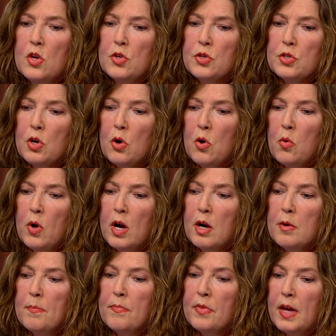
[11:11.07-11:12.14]
So
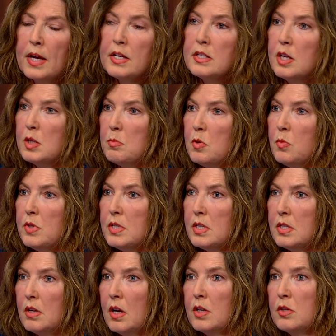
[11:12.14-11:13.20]
um, that assessment was
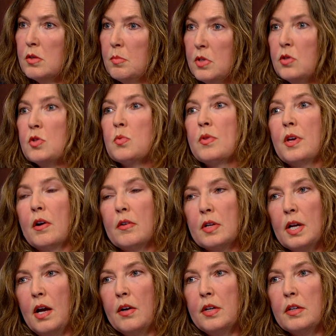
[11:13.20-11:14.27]
designed to be used without a
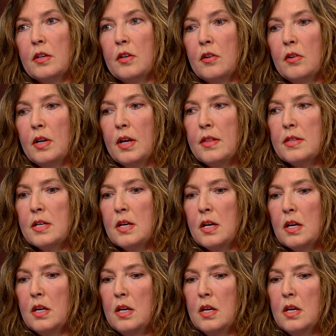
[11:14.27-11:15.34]
calculator. And I
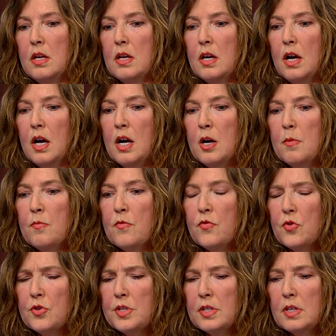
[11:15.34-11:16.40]
think, um,
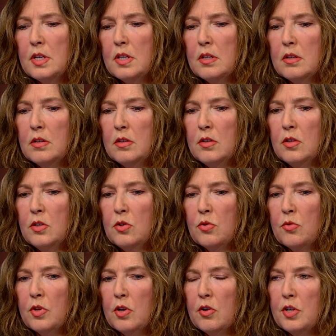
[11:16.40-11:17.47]
firstly, you
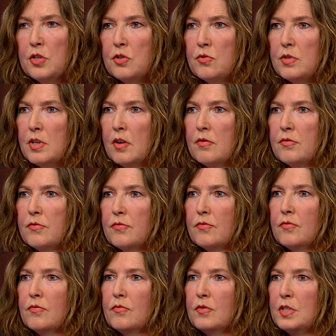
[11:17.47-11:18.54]
know, there are issues of
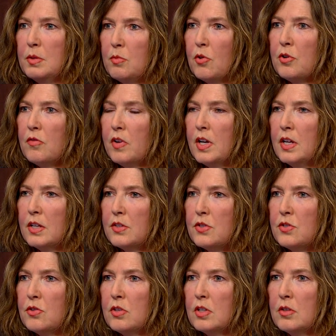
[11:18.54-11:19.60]
demotivating a
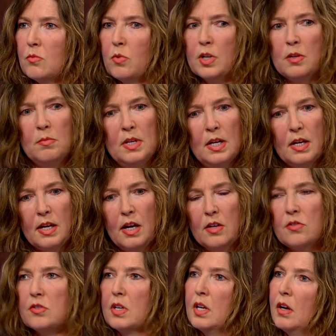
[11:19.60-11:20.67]
student. What do you mean I can't
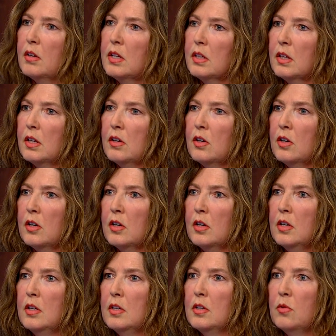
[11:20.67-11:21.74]
use a calculator?
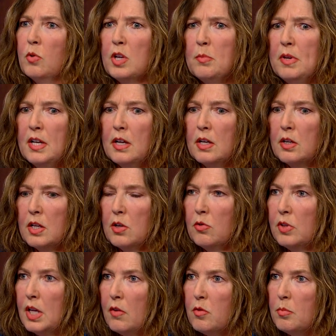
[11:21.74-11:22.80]
What do you mean I can
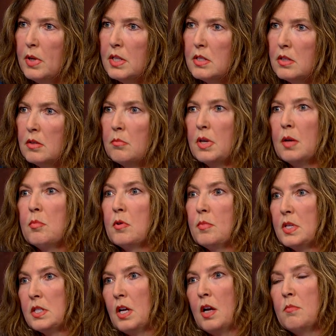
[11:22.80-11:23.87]
only have a pencil and paper
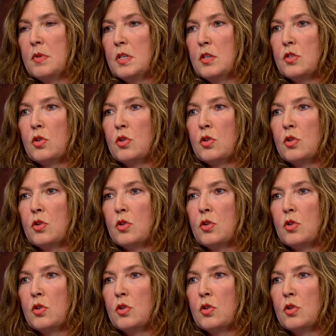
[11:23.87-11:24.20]
beside me?